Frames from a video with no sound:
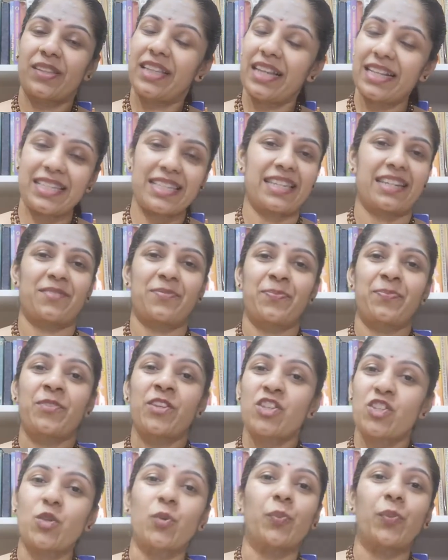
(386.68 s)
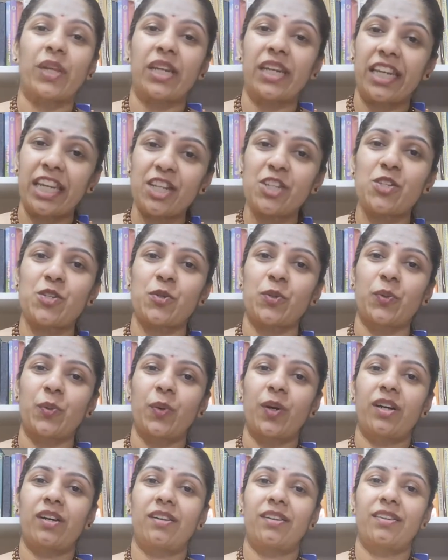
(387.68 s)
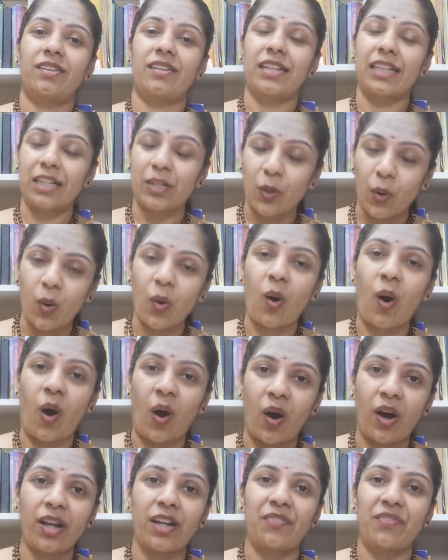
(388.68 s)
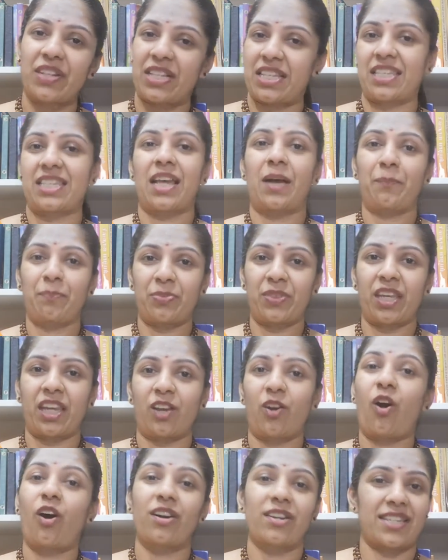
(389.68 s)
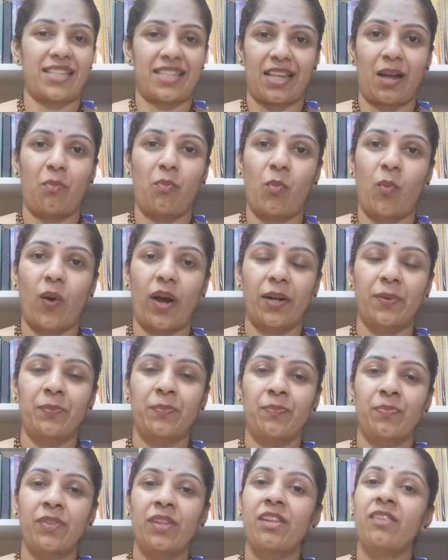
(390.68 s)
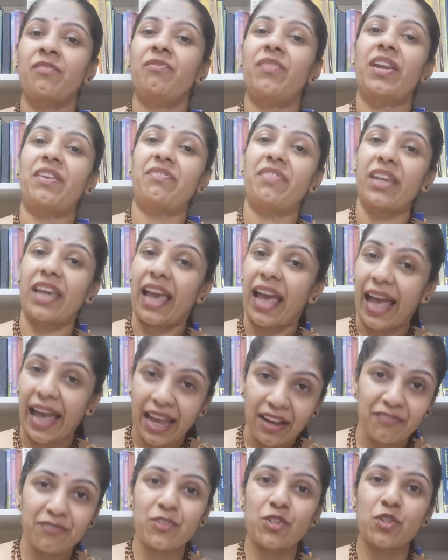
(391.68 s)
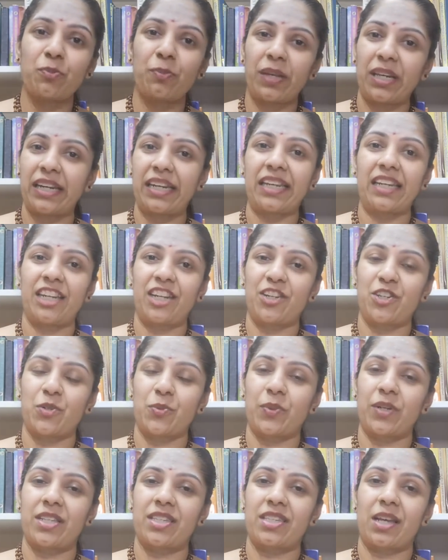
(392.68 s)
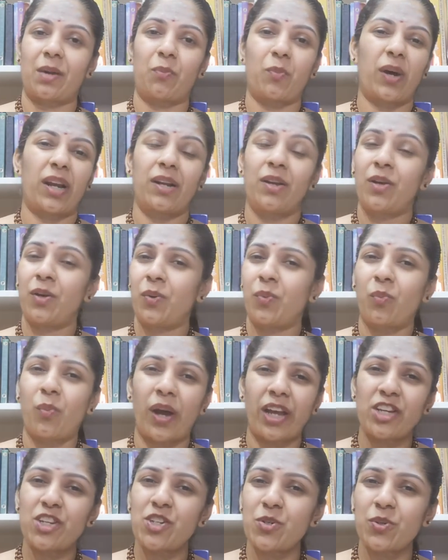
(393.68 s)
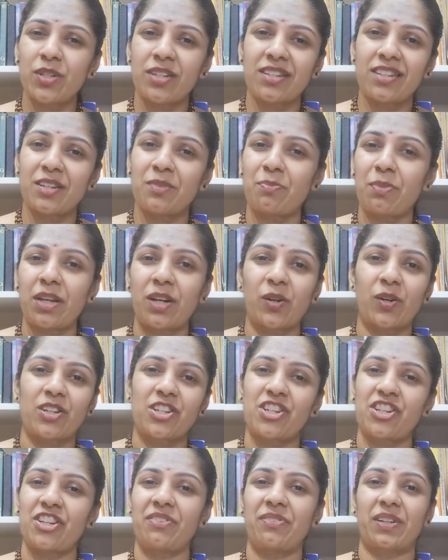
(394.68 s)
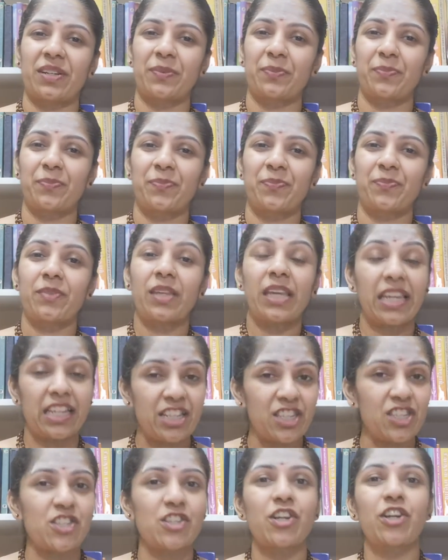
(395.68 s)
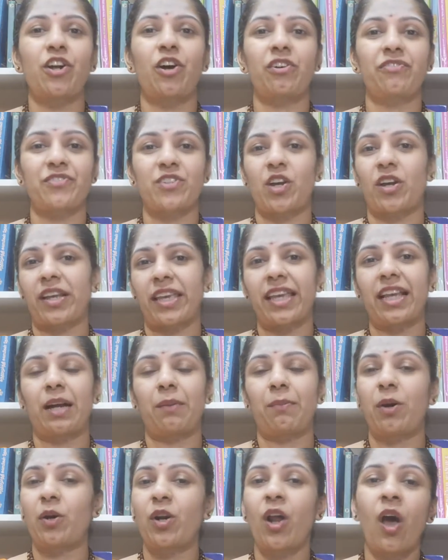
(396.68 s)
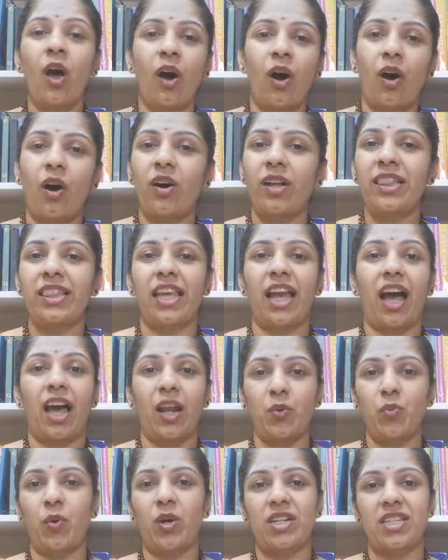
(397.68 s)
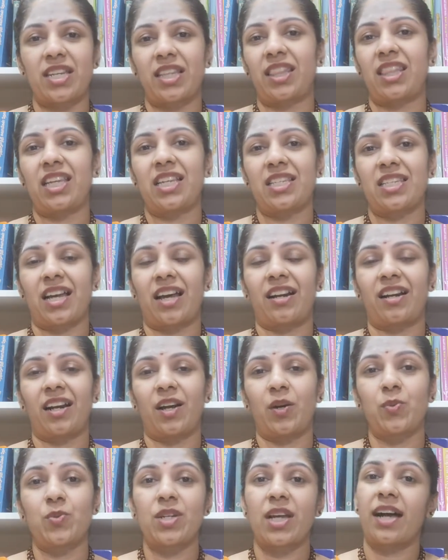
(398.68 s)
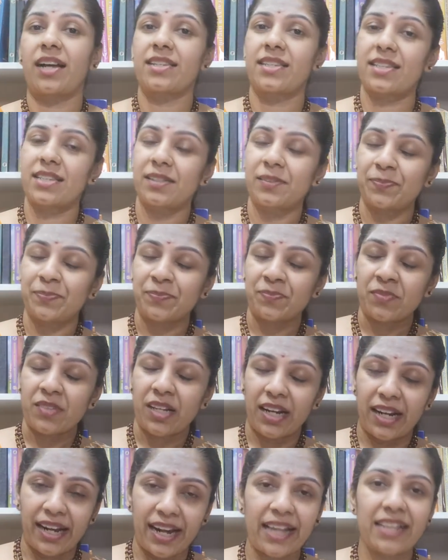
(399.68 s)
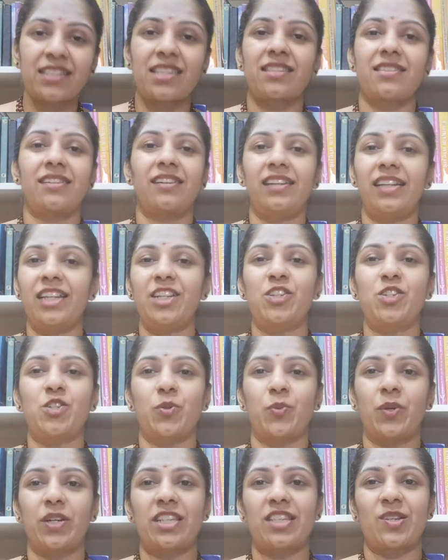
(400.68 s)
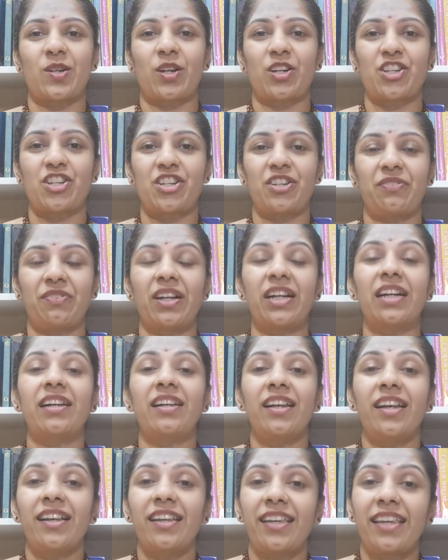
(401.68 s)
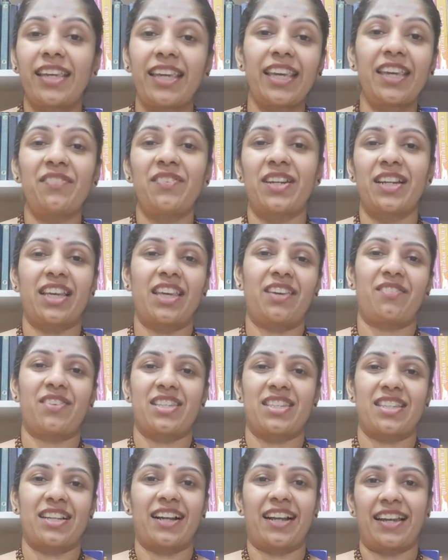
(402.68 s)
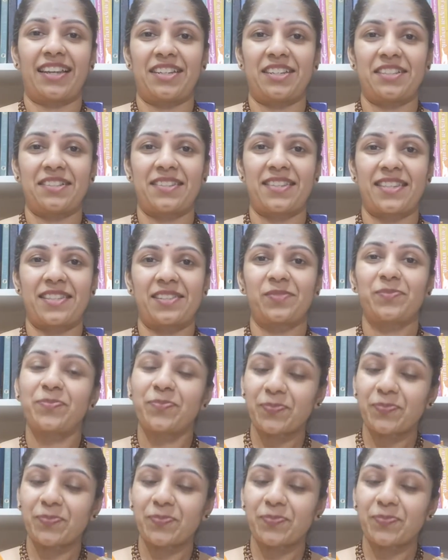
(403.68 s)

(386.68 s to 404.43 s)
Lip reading: That's it. So we need to go on with something or someone. When we have to be leaning towards someone, why shouldn't it be Lord Shiva? Instead of talking about all the unwanted things around us, let's lean towards Lord Shiva. He will give us the guidance.